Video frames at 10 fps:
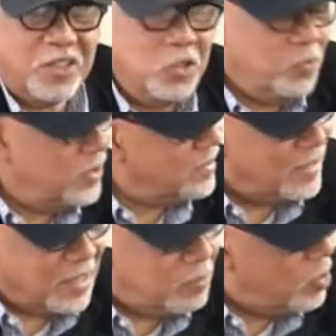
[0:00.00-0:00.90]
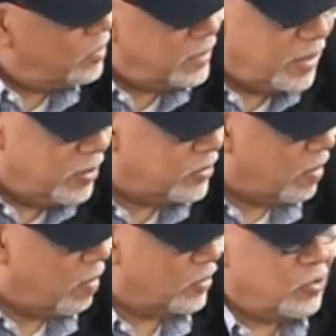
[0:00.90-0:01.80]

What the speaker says: But you wouldn't get them on the air, dog.